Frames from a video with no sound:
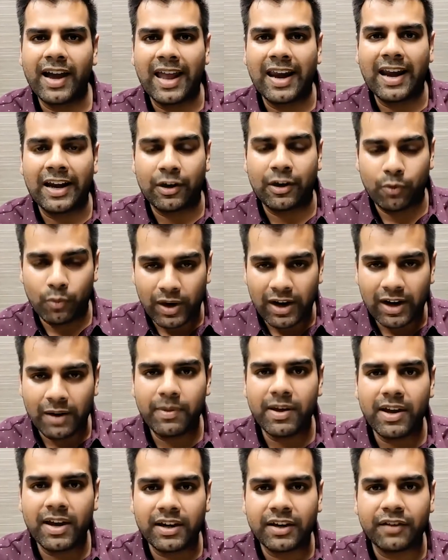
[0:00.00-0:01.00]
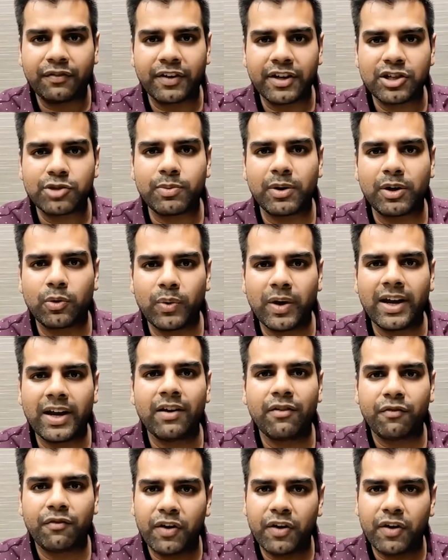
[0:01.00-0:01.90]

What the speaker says: and it will be a difference between